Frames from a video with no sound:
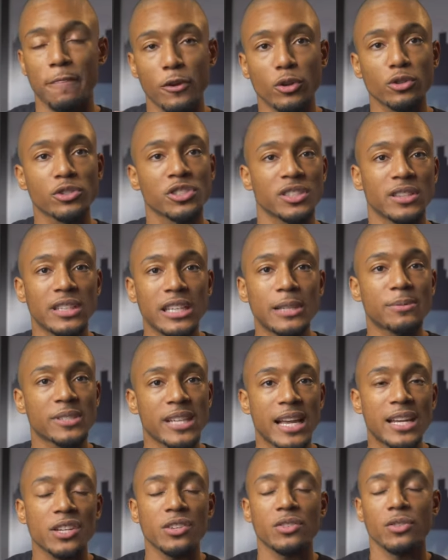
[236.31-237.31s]
Their sleep
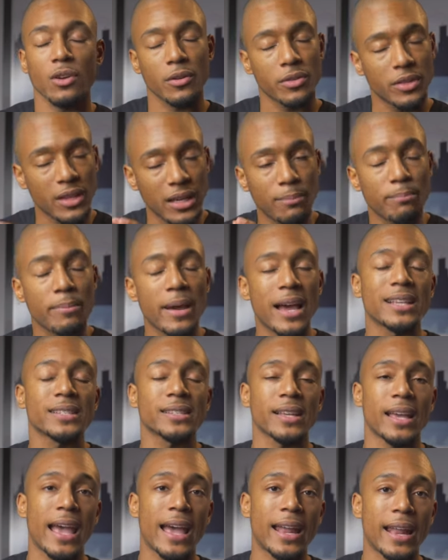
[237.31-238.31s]
sessions are the
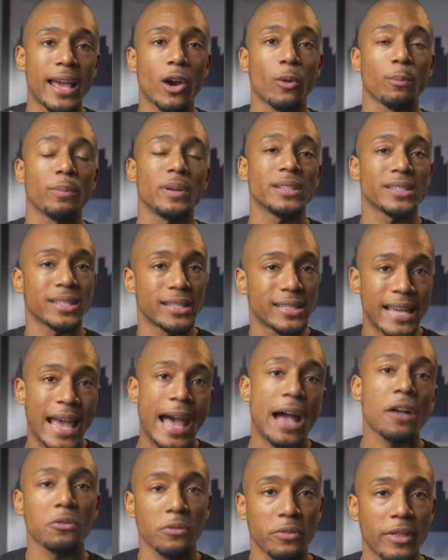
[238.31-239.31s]
best at helping to
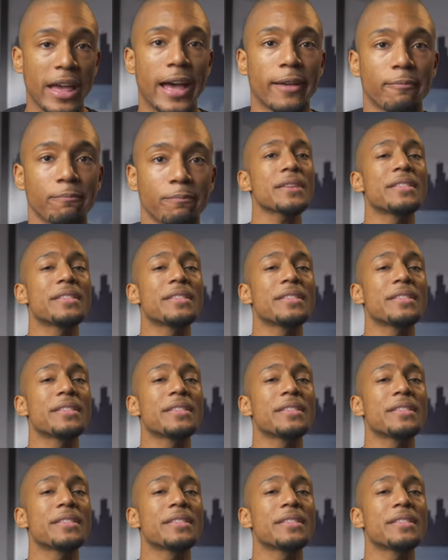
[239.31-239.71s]
tackle that.